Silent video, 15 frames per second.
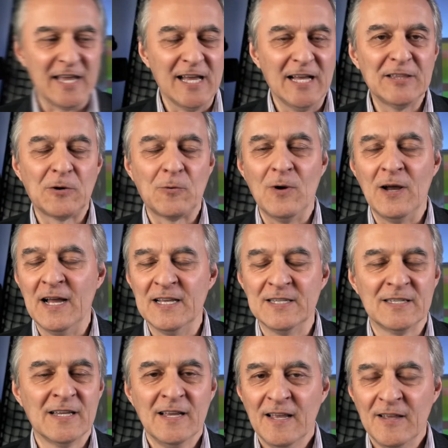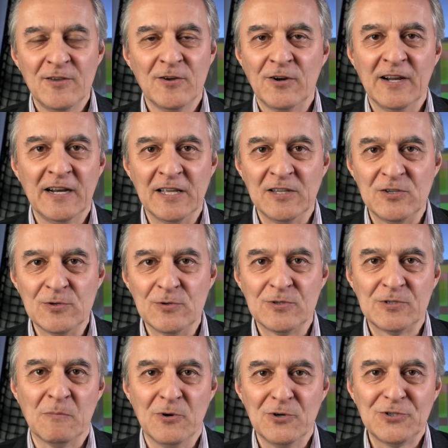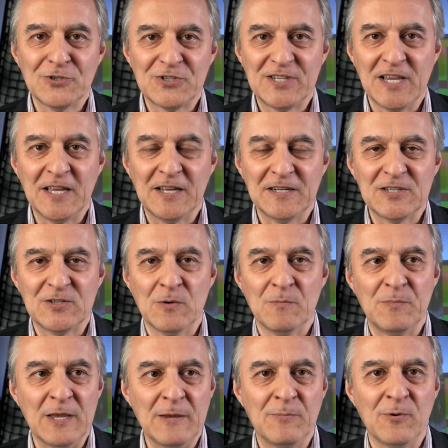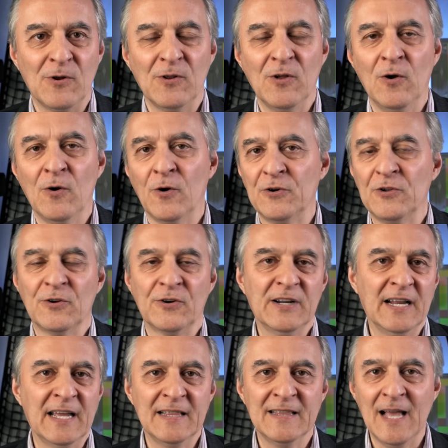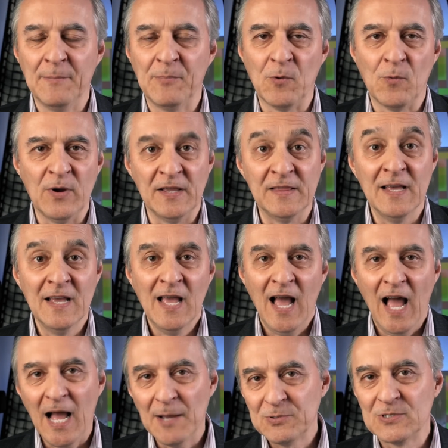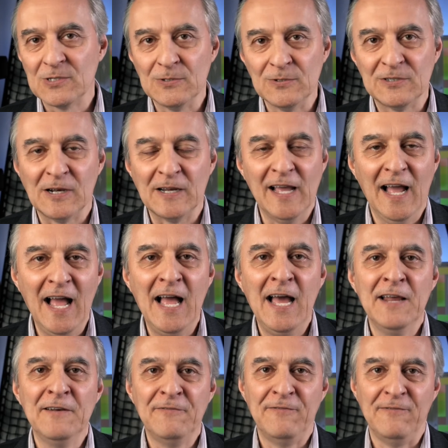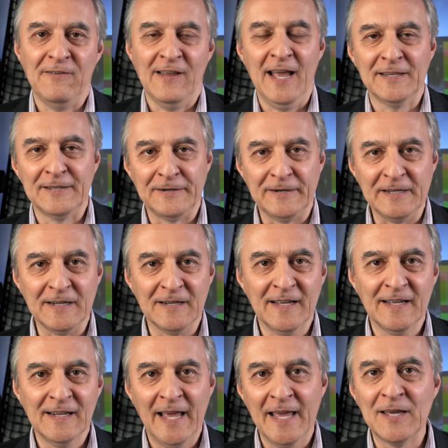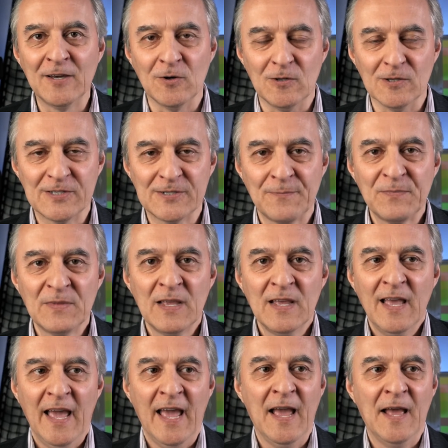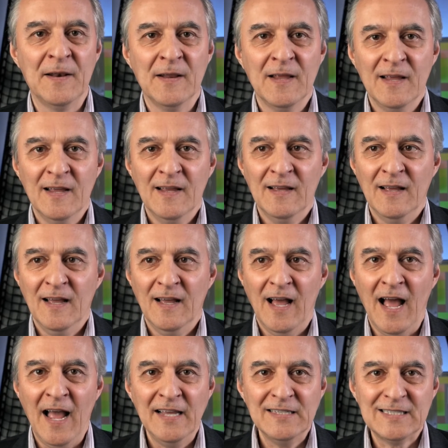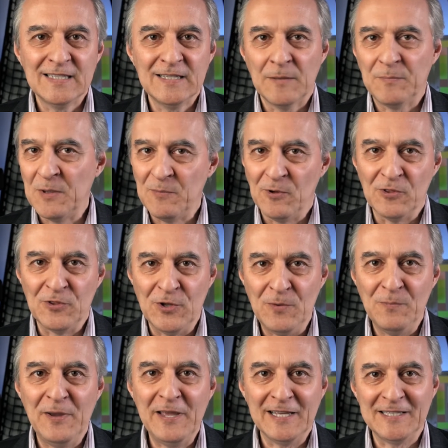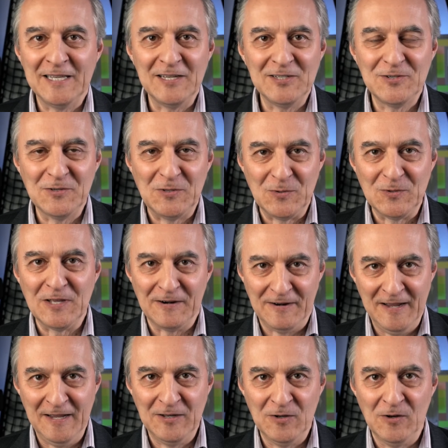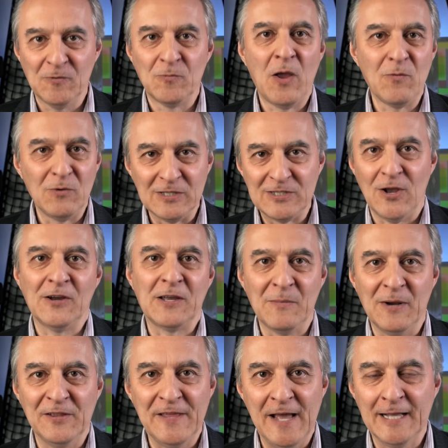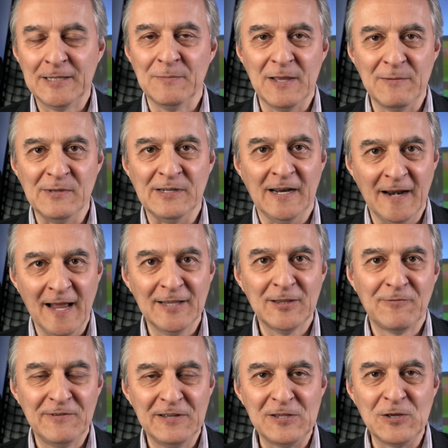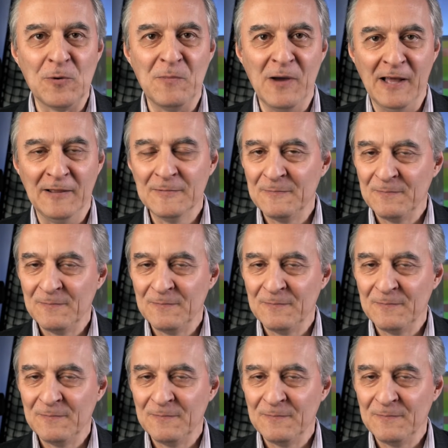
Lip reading: Otherwise, you're going to induce motion sickness on people, or you're going to end up with absolutely unflattering angles. And I see that people don't pay attention to their angle. We will talk about that maybe in another video, but